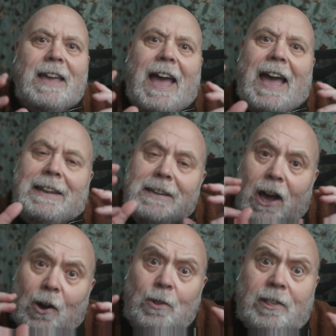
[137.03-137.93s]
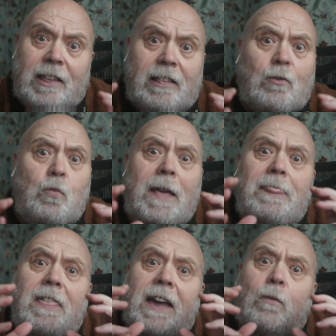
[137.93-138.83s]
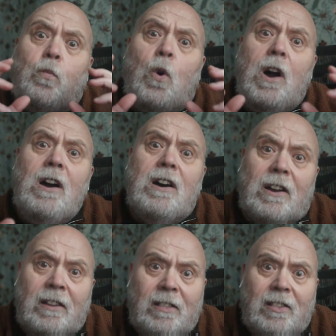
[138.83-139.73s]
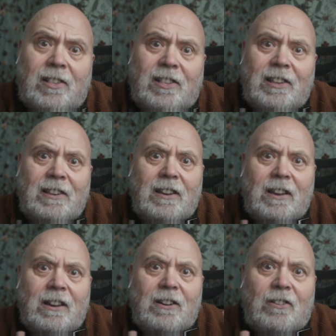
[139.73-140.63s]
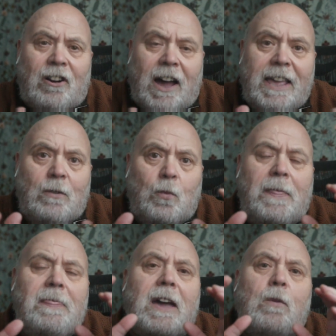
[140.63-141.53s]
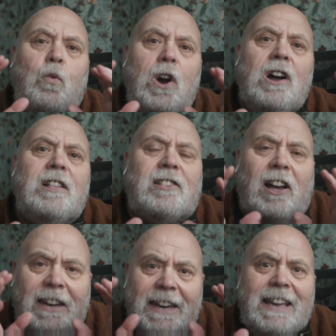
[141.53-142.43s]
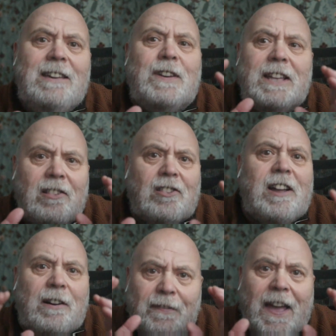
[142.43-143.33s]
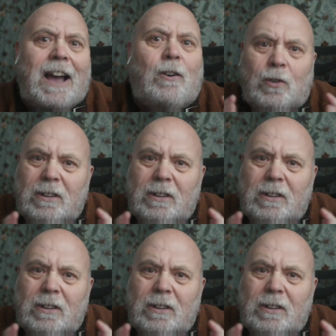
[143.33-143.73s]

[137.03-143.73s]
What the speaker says: and notice when their words, right, when their words are leaving stuff out.